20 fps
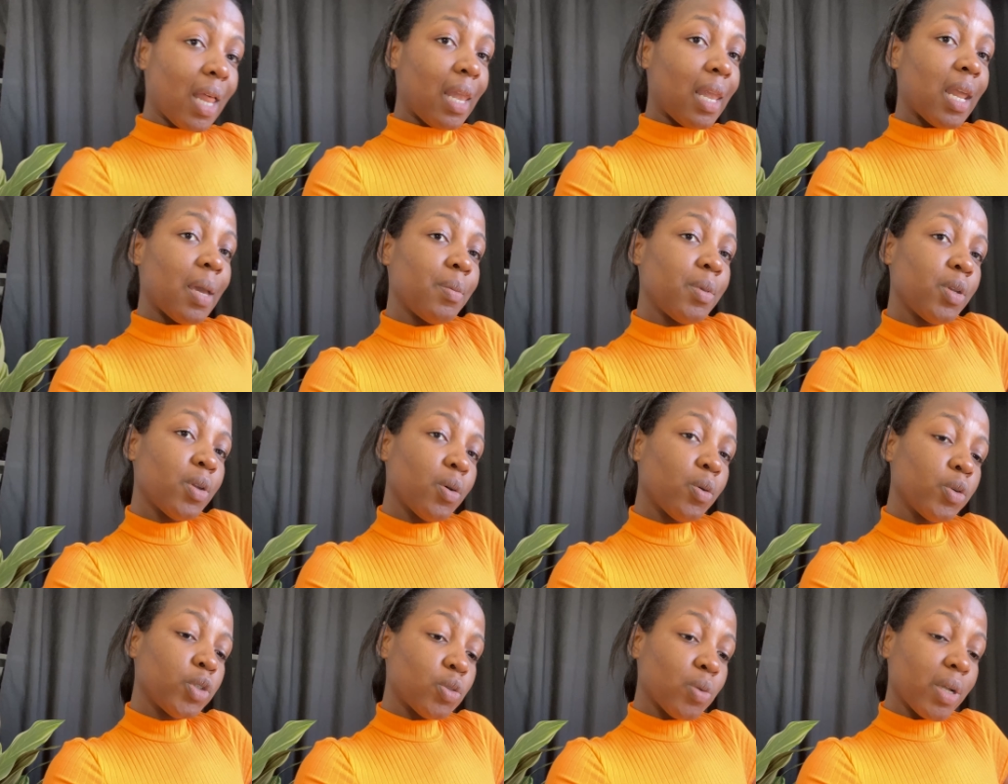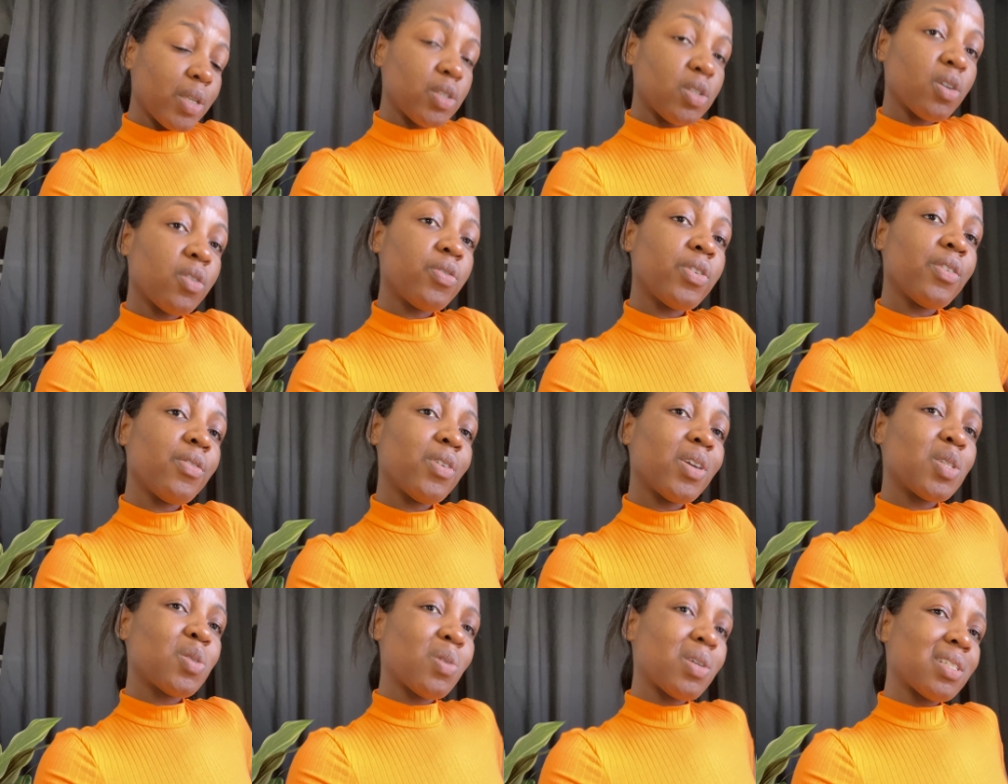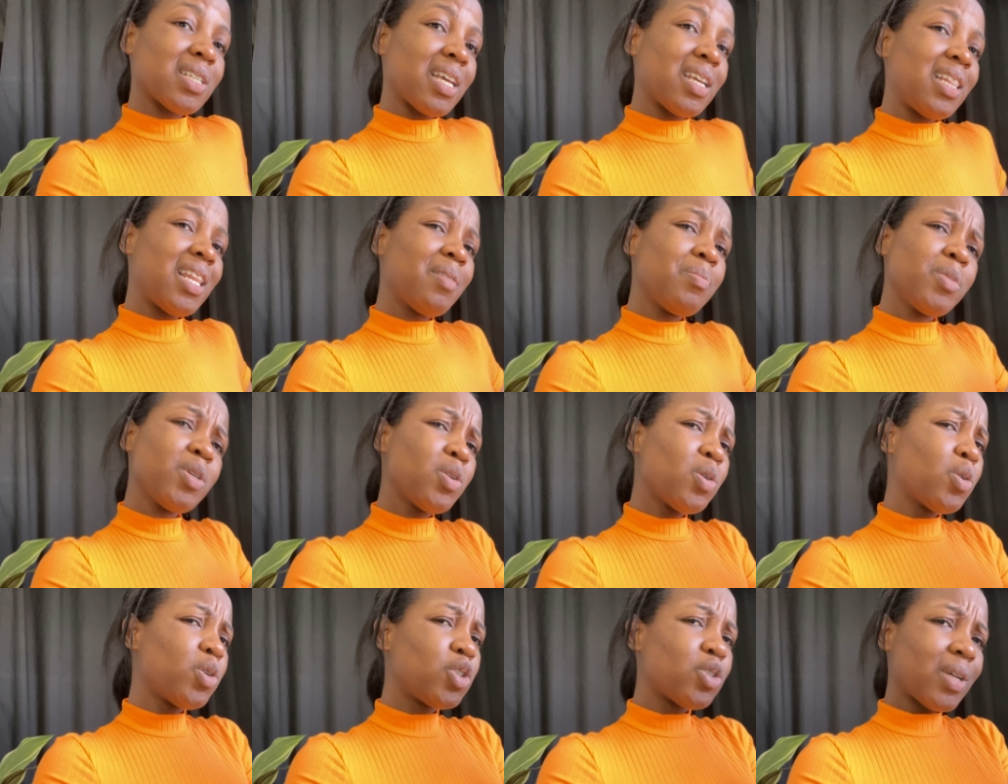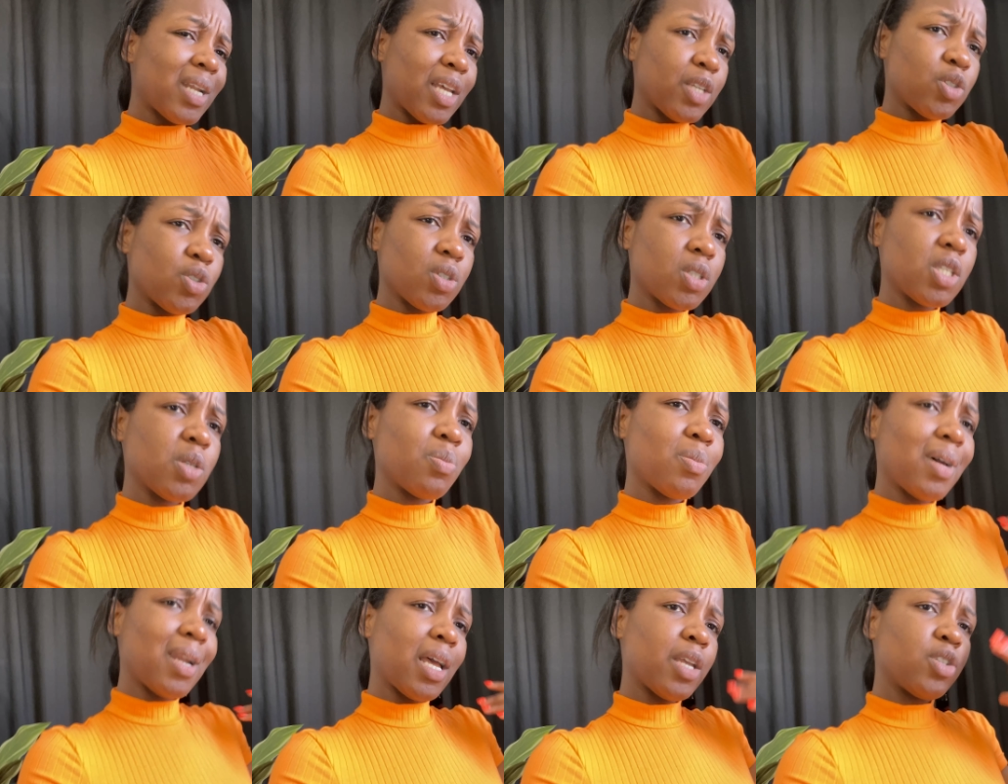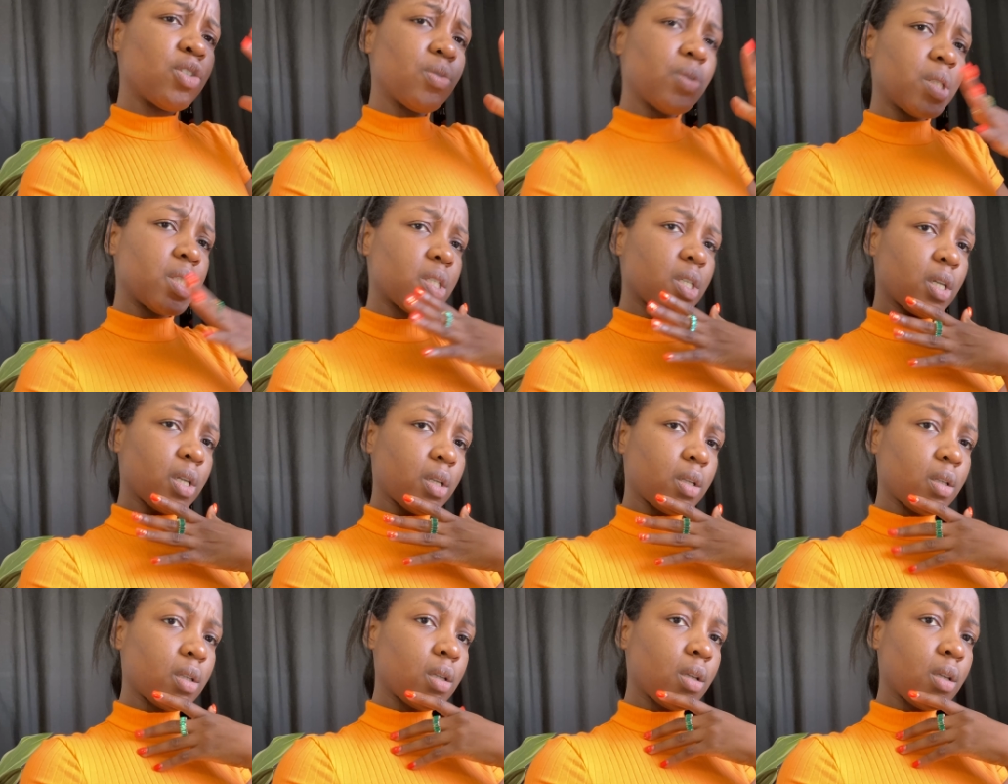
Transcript: Let me know which one's your favorite ones, and let me know which one I should keep and I should return.